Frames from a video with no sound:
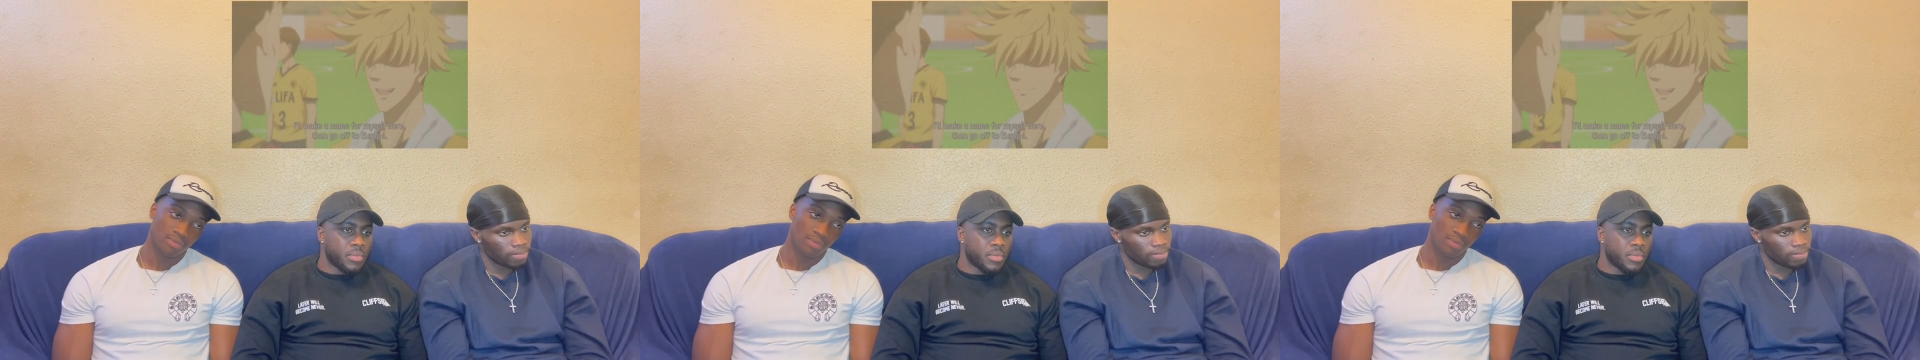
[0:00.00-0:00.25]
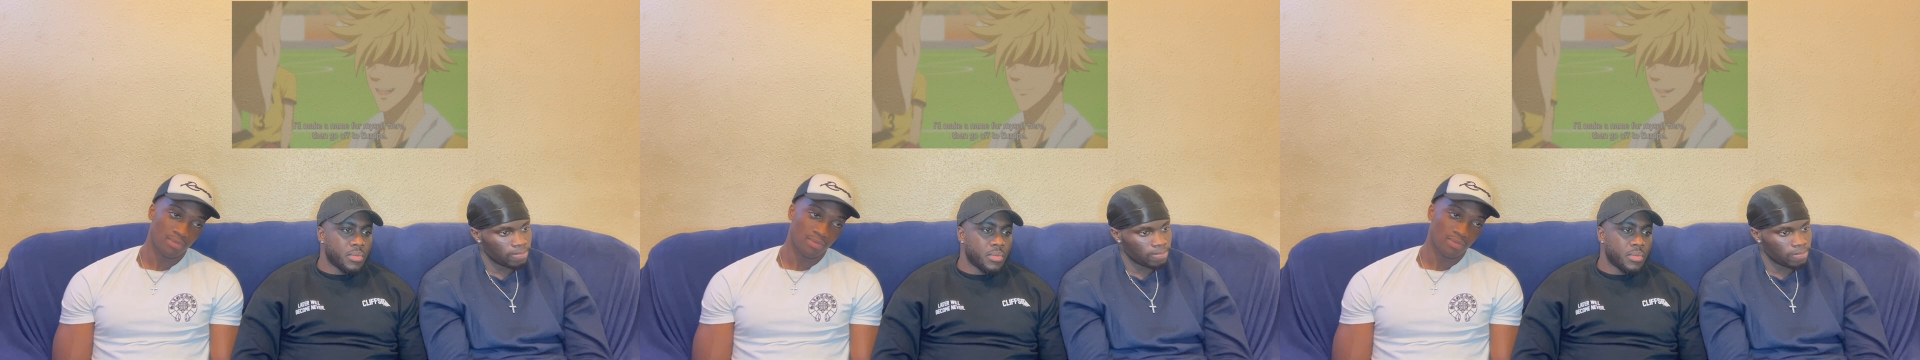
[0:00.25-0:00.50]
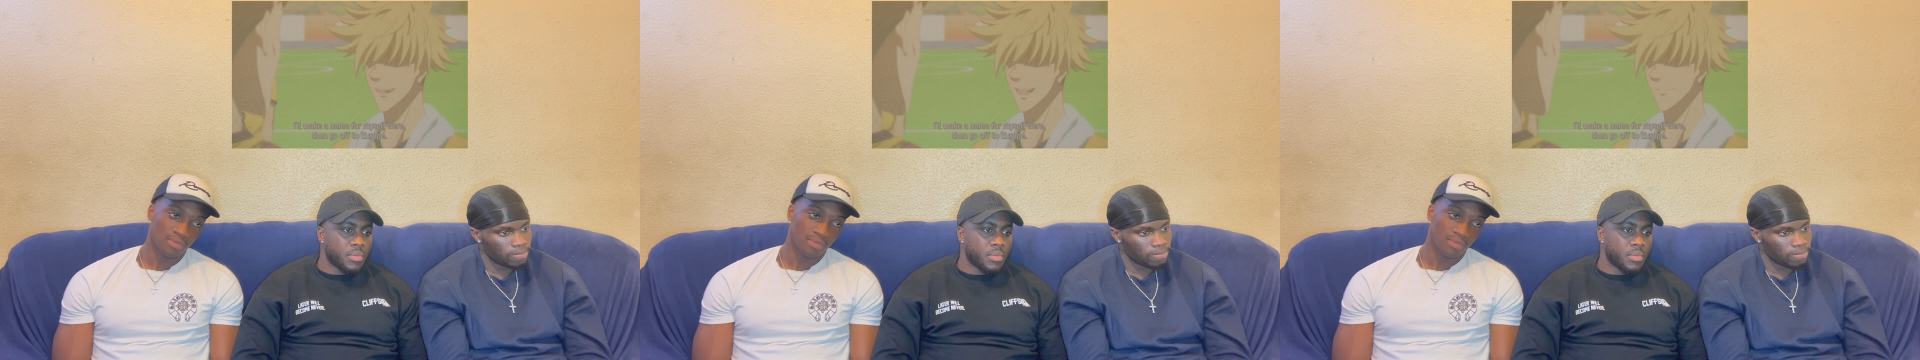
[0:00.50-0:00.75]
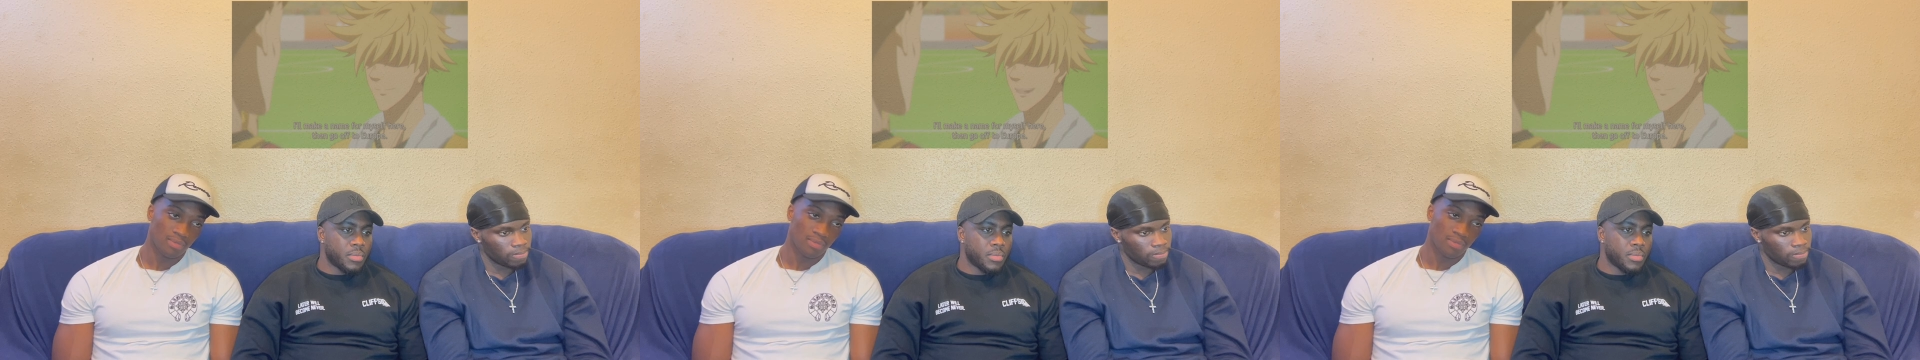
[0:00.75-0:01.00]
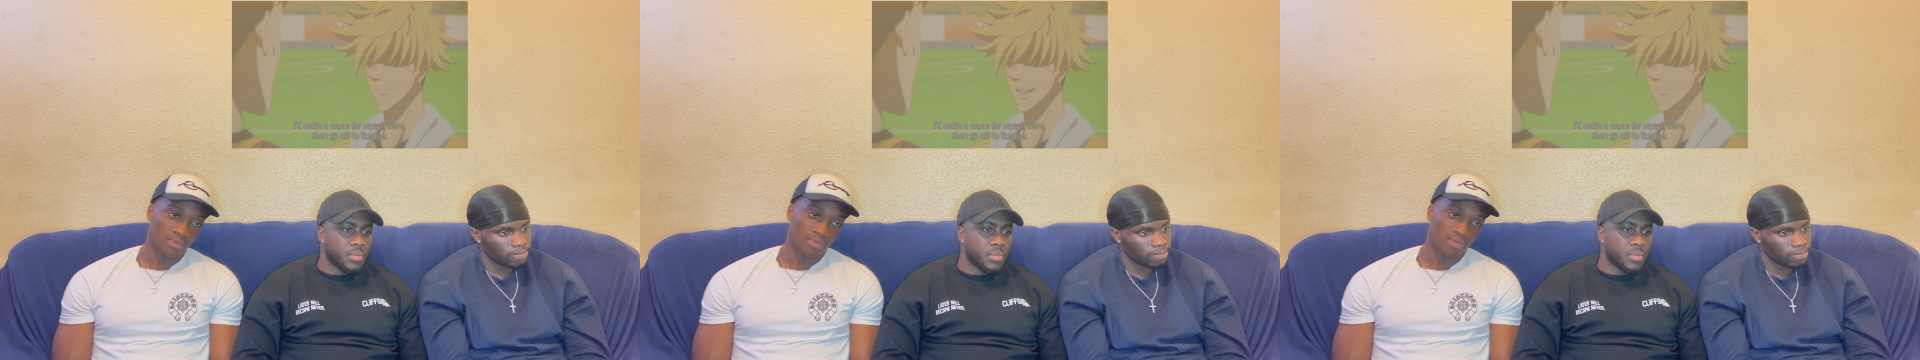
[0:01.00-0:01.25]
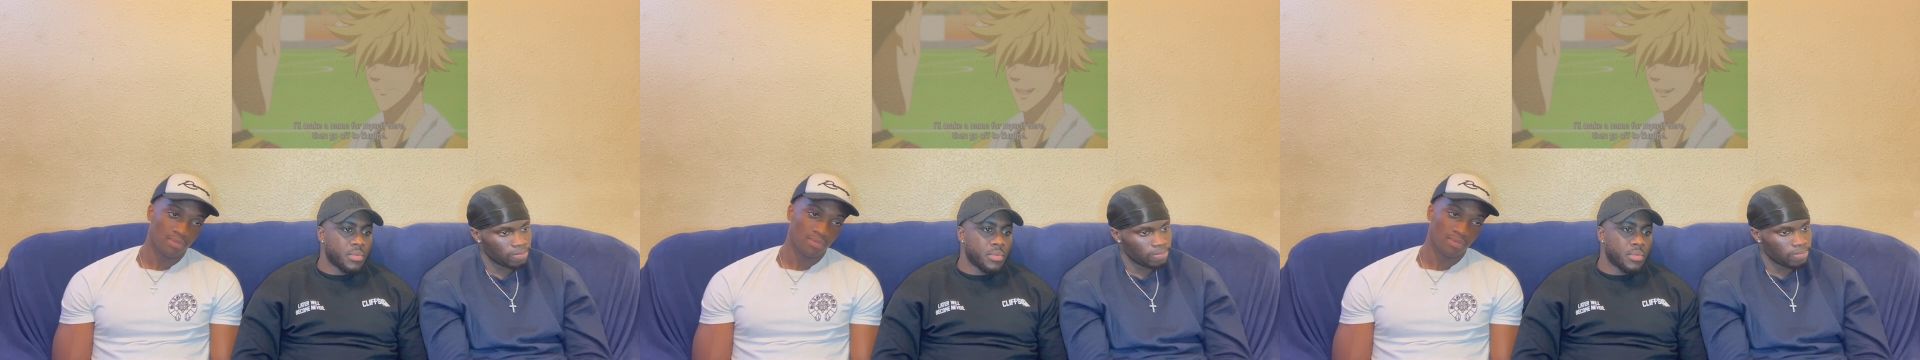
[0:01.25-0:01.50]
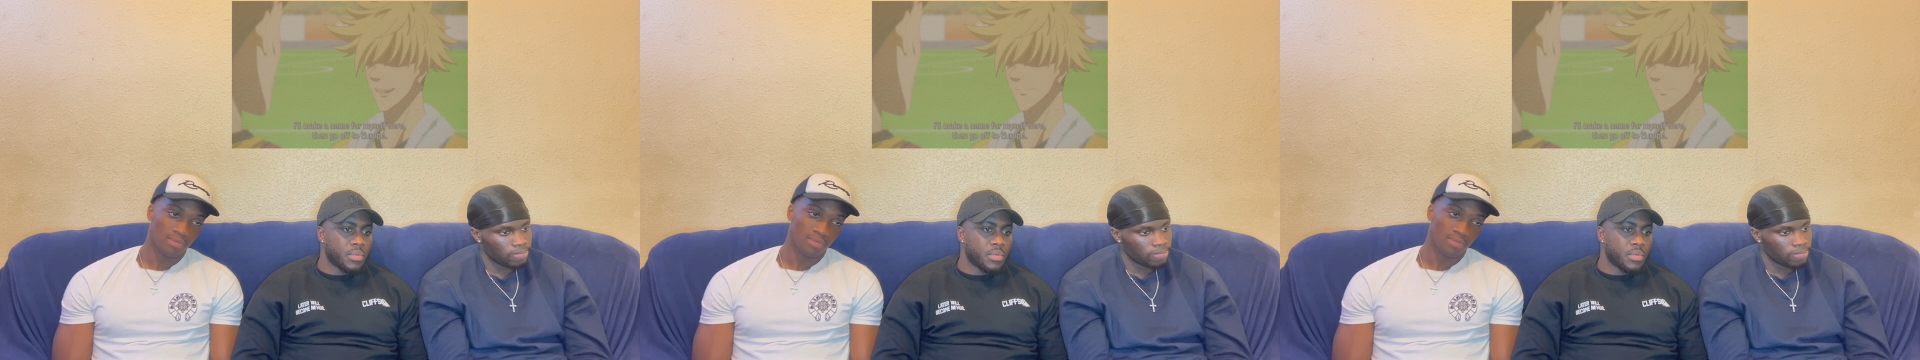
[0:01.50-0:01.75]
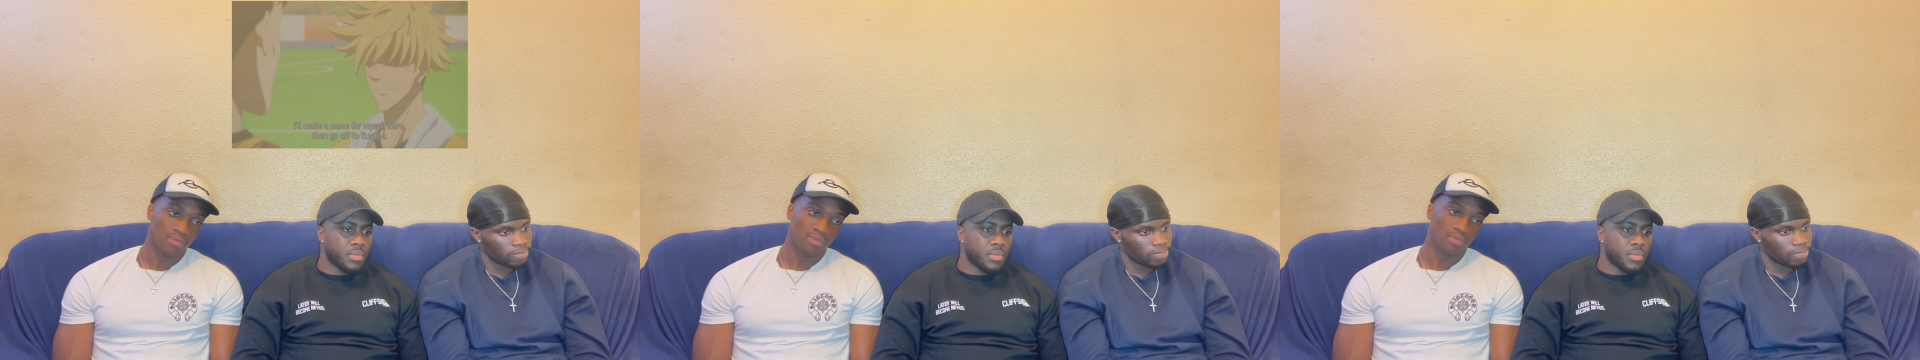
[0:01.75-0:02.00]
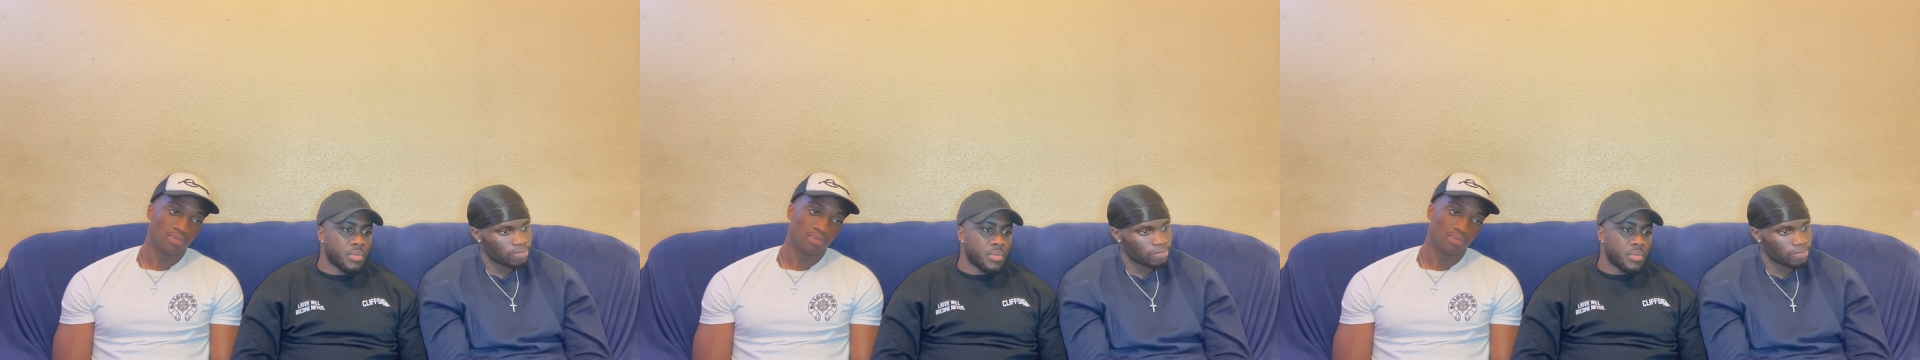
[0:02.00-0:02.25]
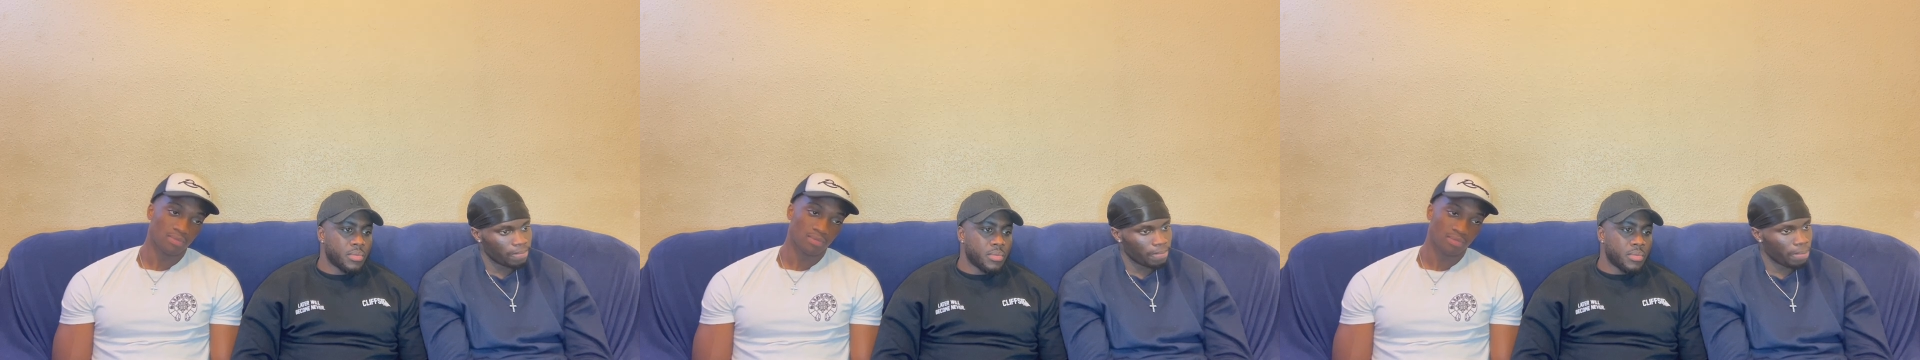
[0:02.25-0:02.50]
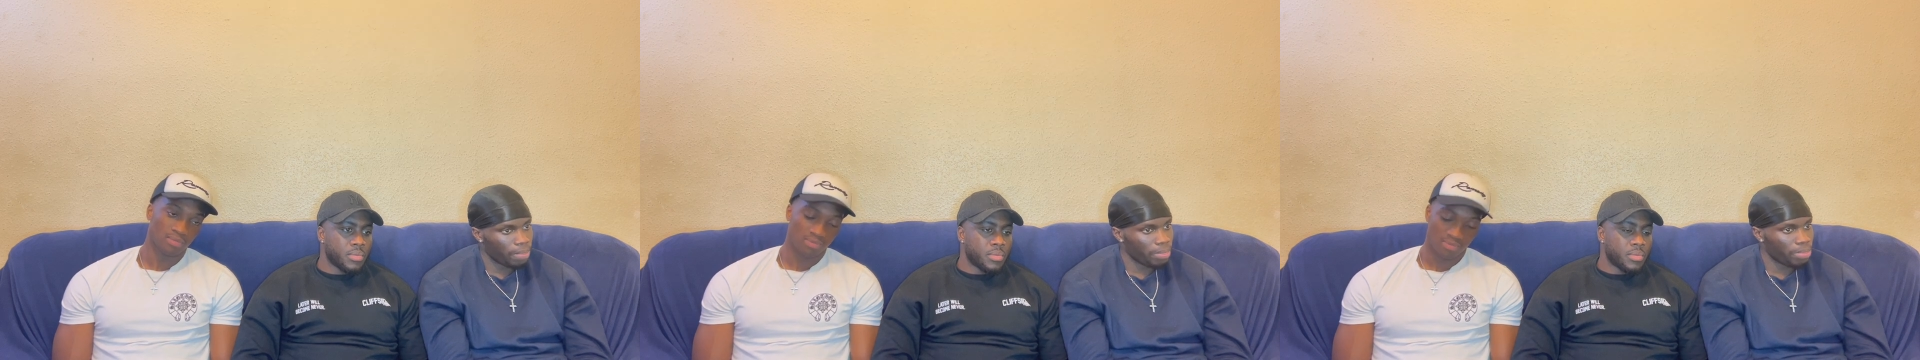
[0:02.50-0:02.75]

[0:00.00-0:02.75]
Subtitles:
Nothing is said.